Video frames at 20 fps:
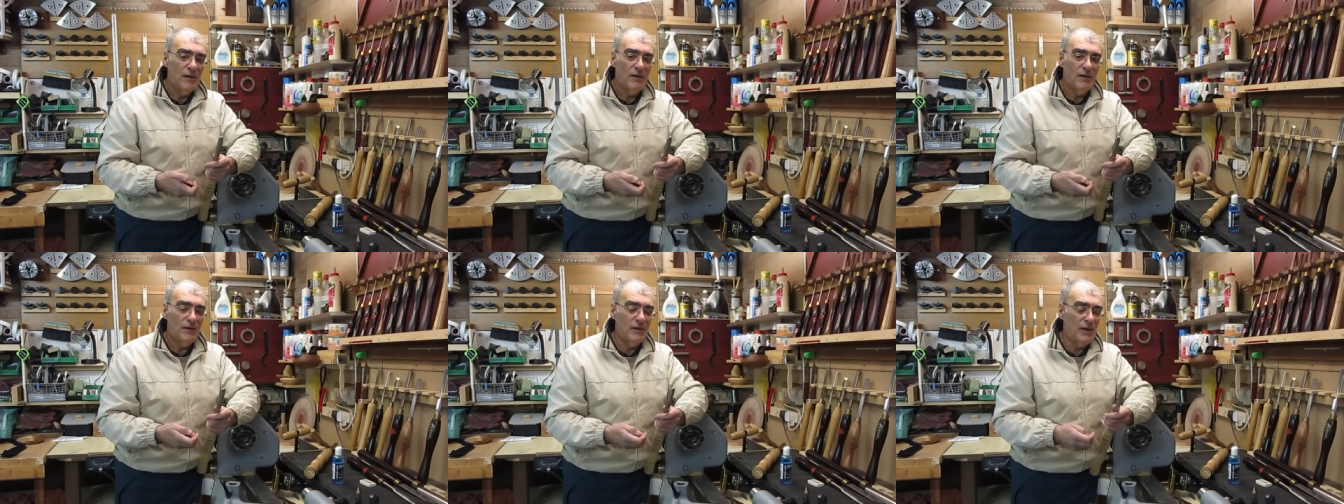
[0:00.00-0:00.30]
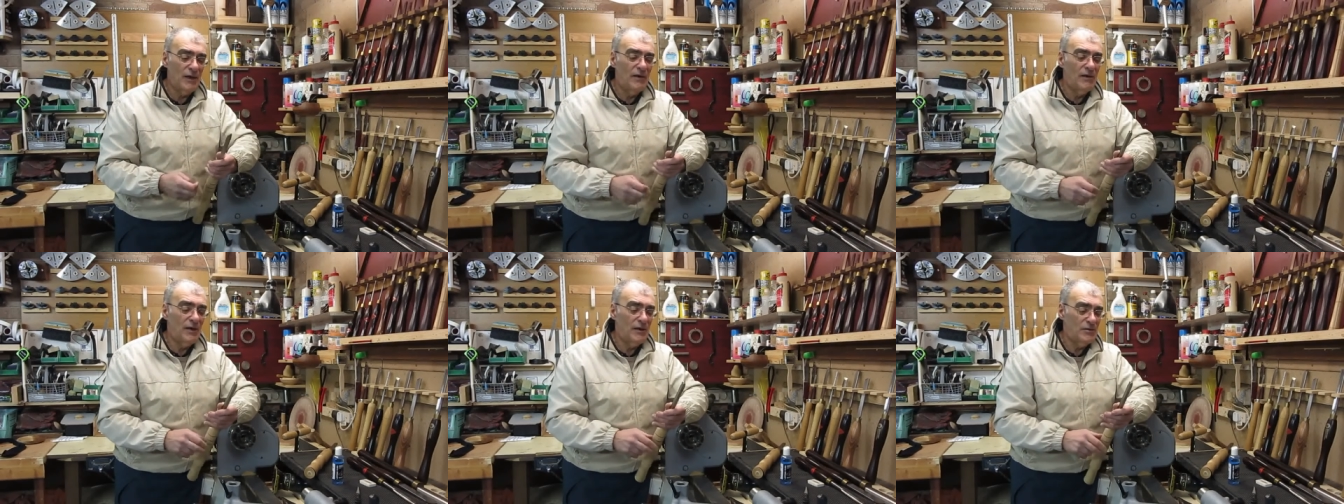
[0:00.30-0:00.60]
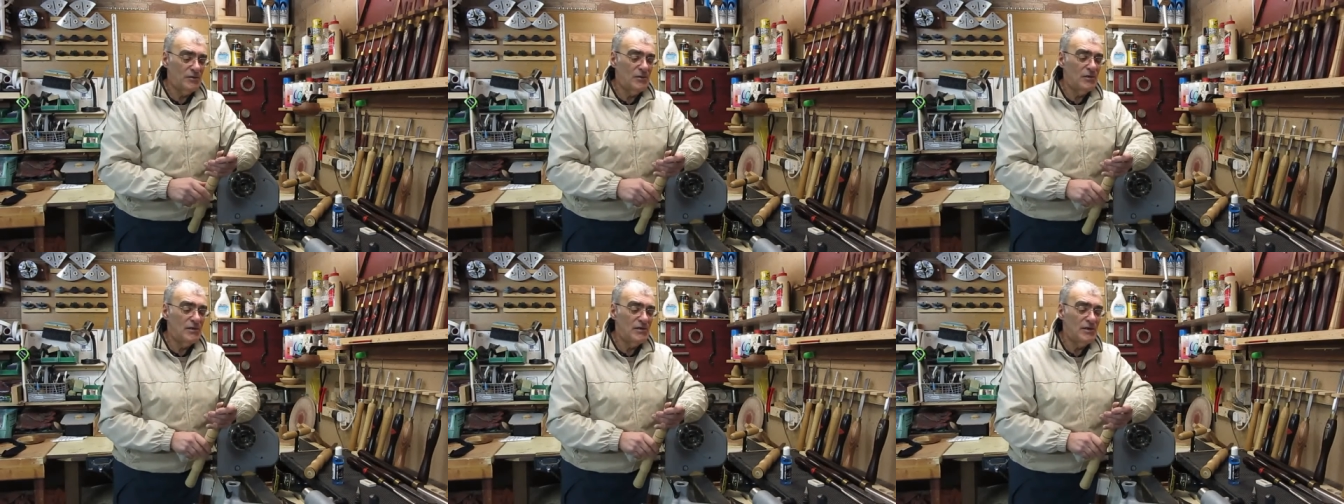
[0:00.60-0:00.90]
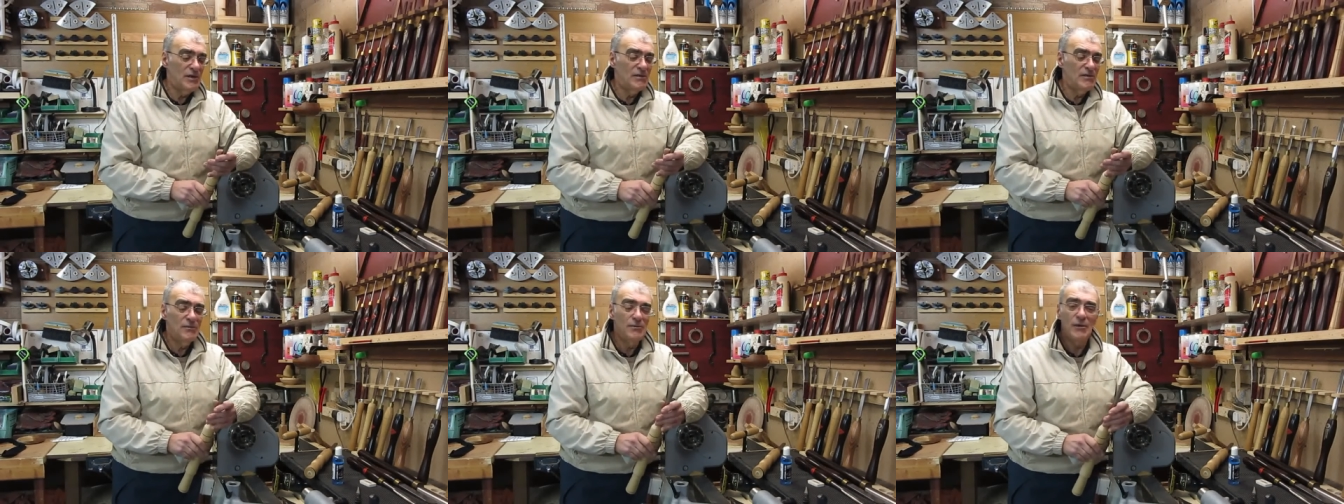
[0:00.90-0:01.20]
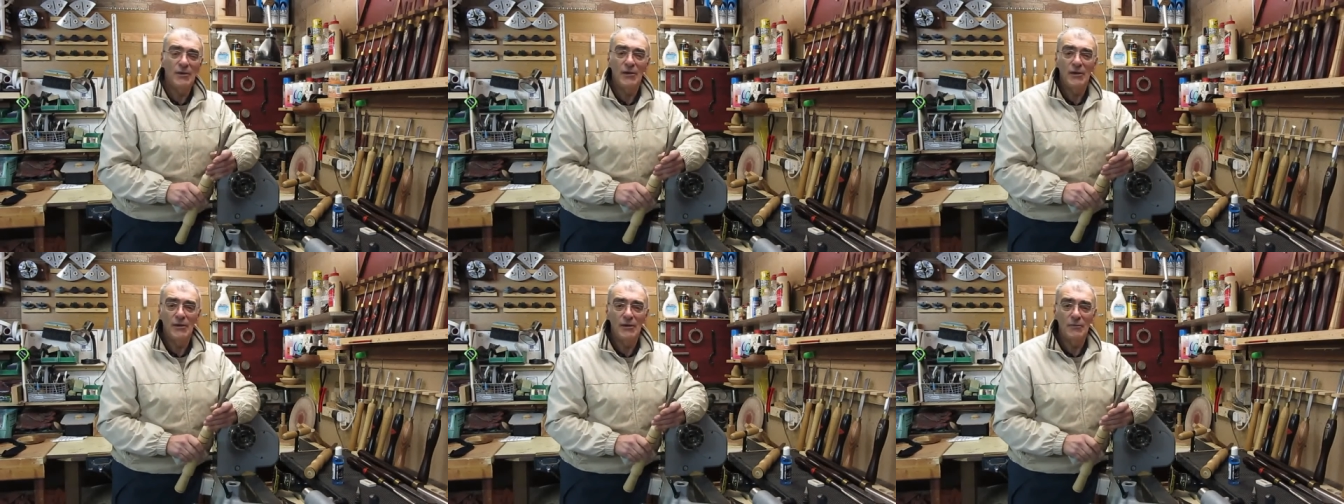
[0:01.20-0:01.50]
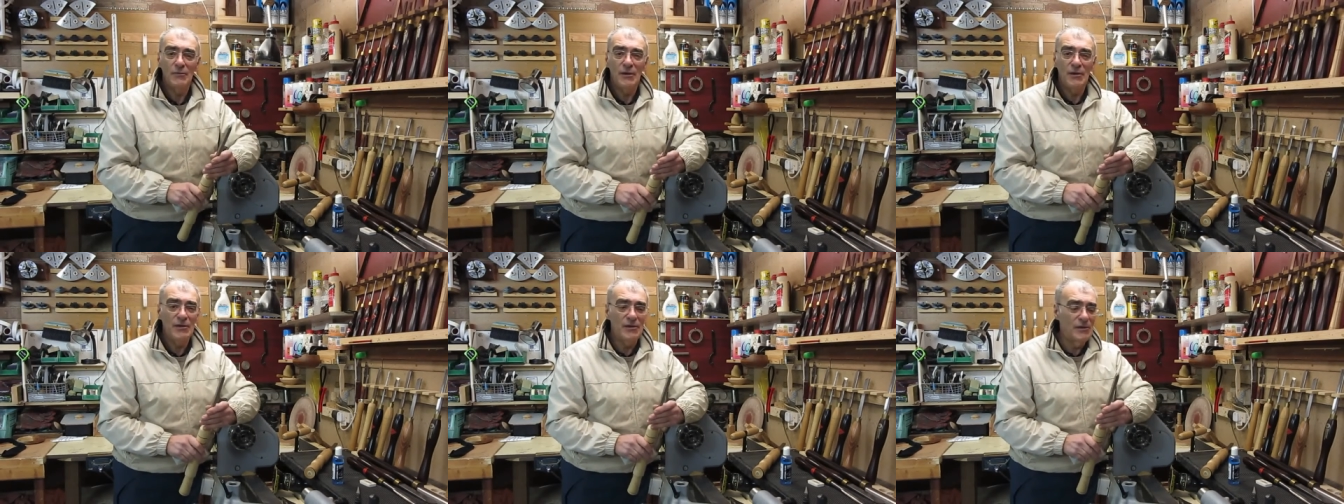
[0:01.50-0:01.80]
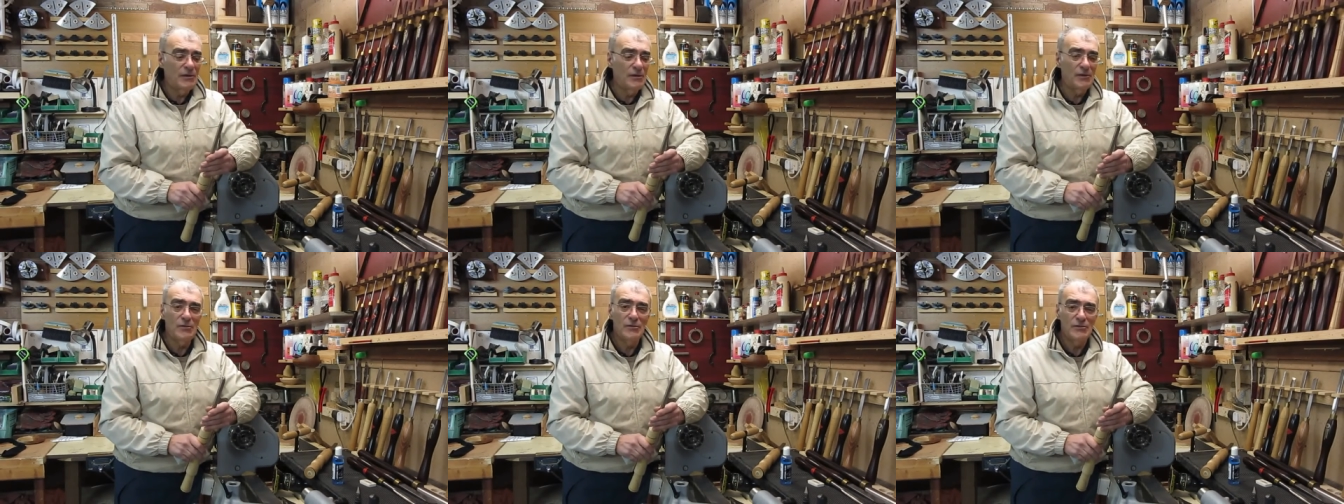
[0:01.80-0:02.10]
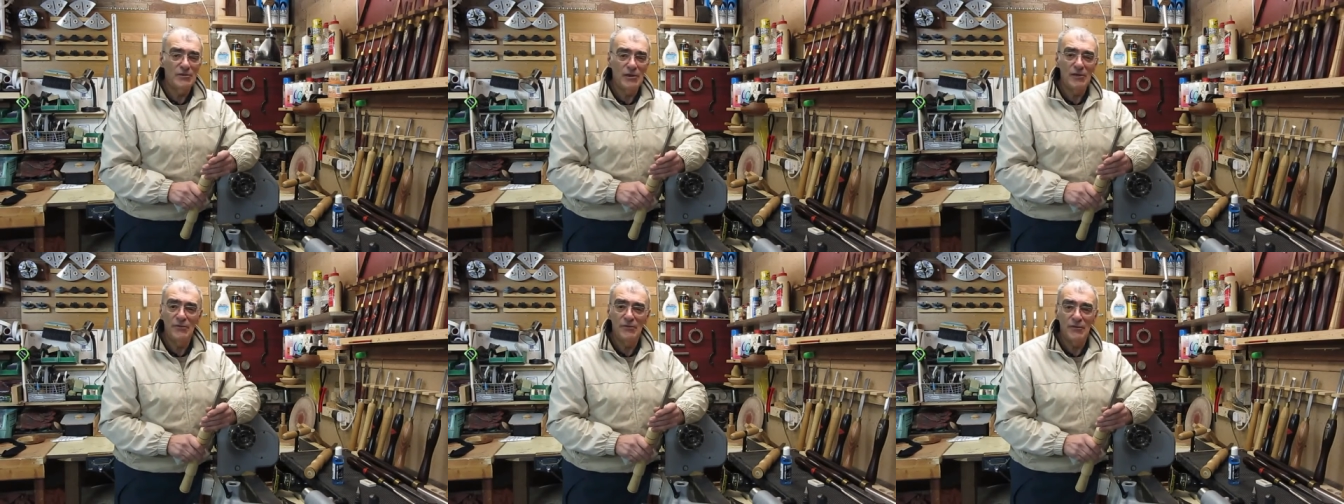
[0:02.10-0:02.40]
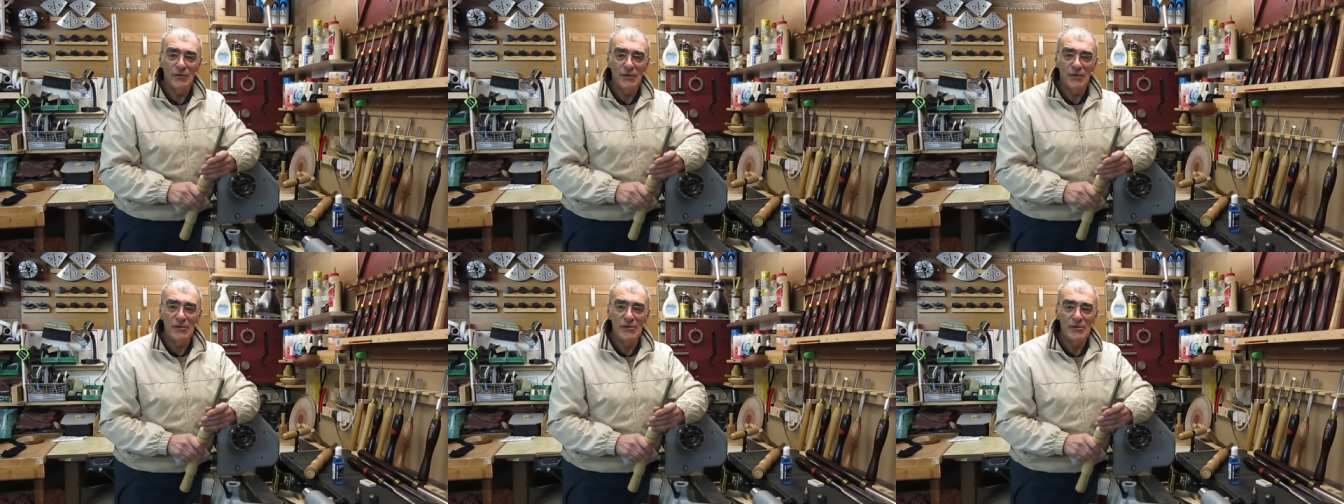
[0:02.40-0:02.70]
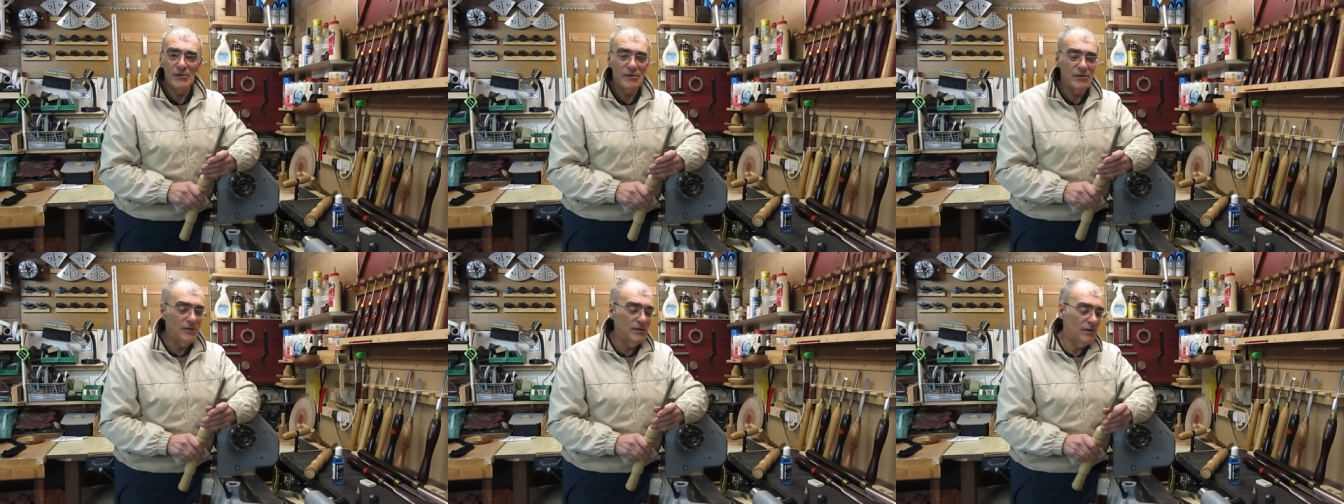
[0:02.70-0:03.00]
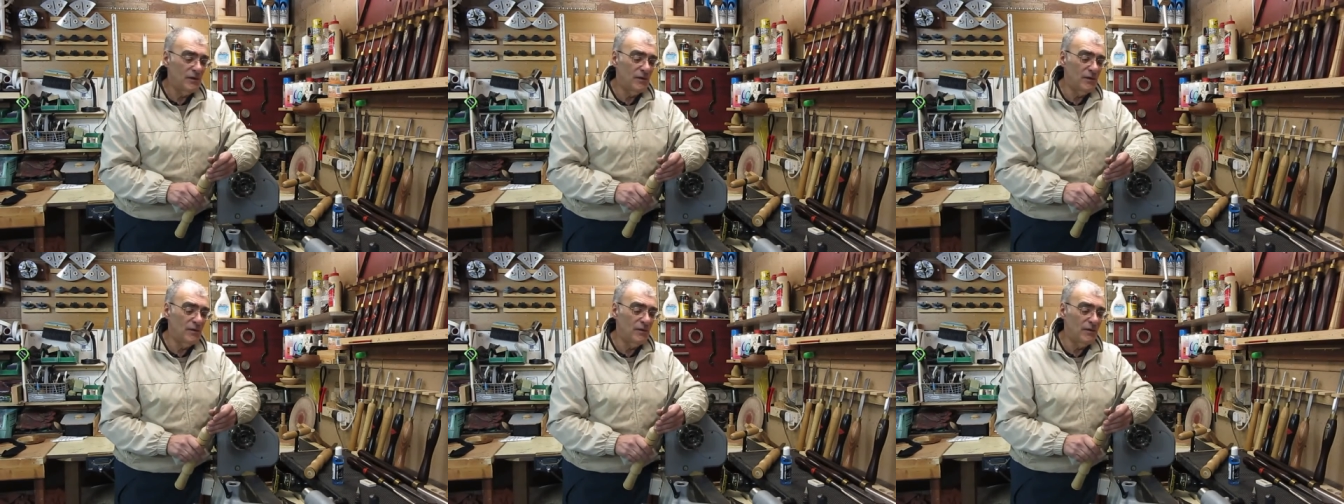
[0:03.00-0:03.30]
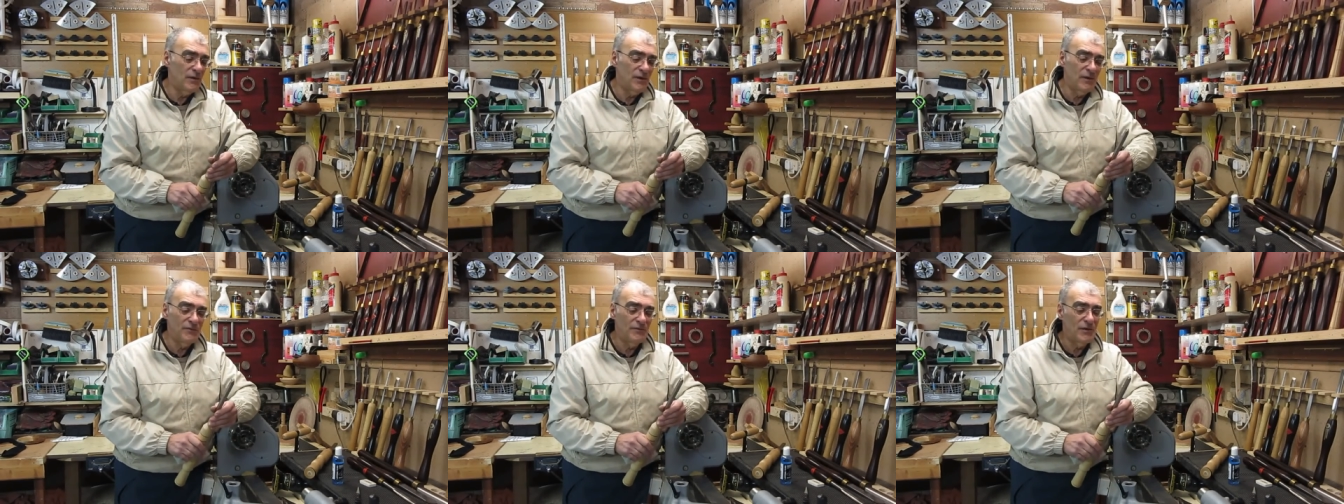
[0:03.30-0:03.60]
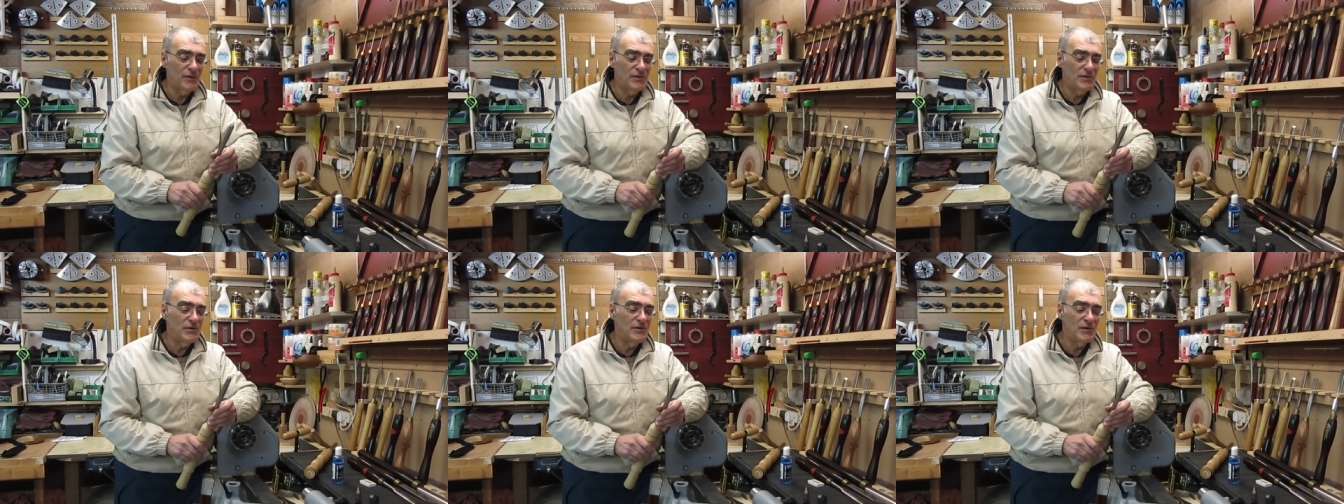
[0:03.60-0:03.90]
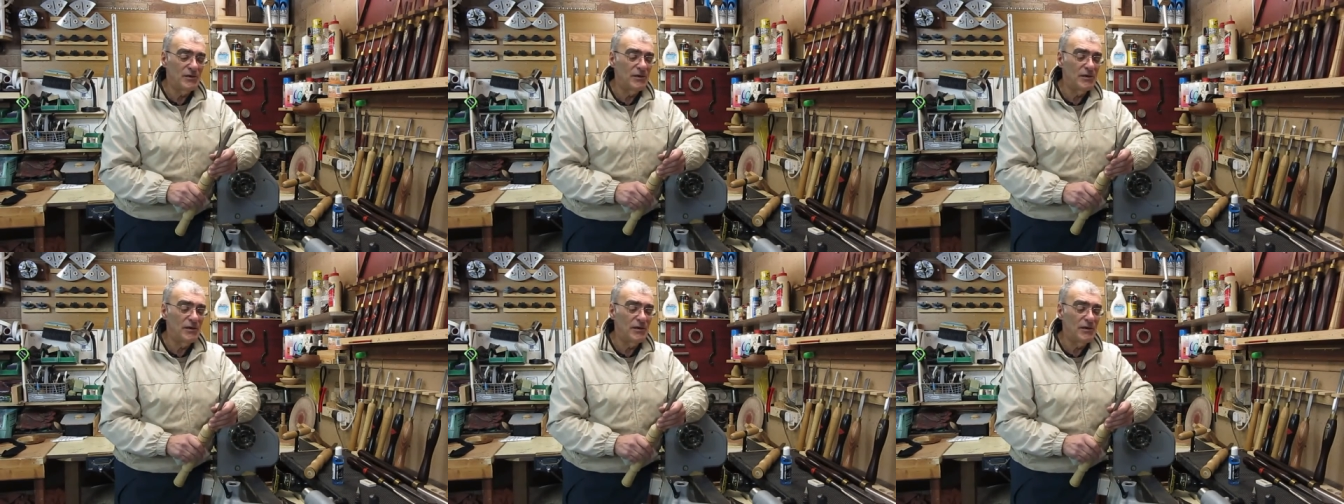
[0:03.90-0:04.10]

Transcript: uh, Glenn actually said to me he made a little jig for this. Uh, I haven't actually done